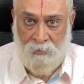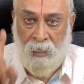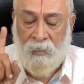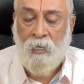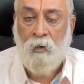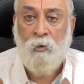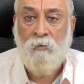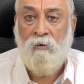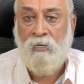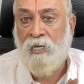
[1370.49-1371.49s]
That
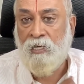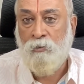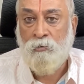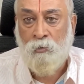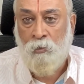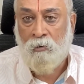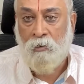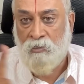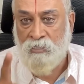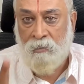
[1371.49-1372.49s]
alone will take you through
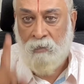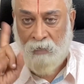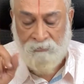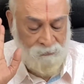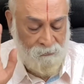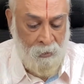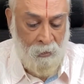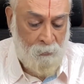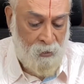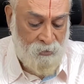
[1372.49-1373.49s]
across in life.
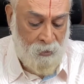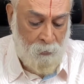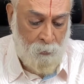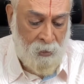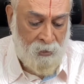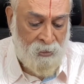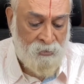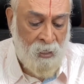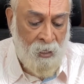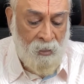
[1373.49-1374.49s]
Please remember
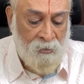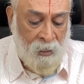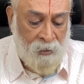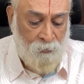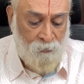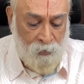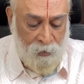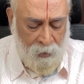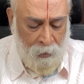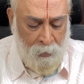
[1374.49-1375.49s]
this. Thank you
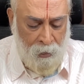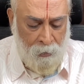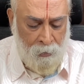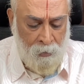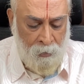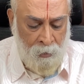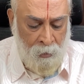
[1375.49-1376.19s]
for the comment.